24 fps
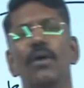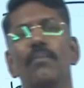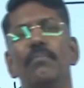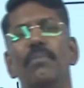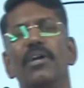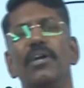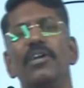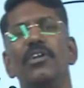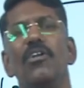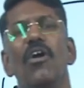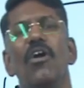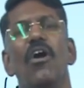
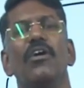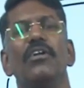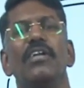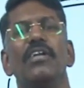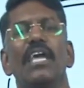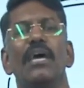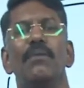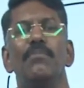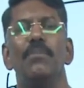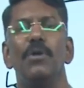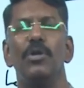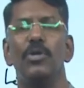but not
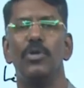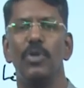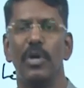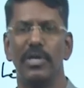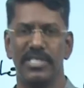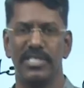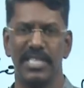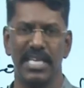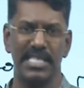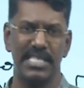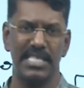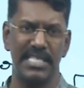able to
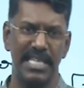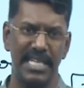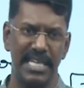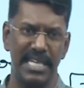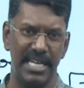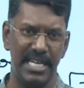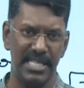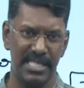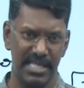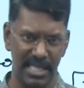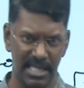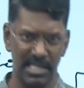succeed
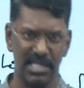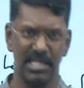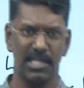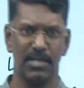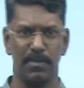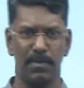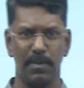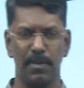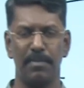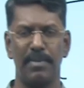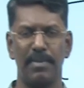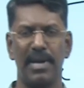in a
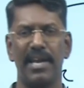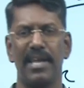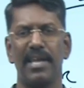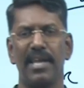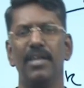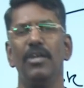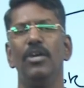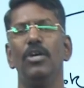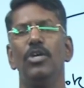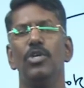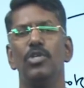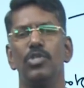successful manner.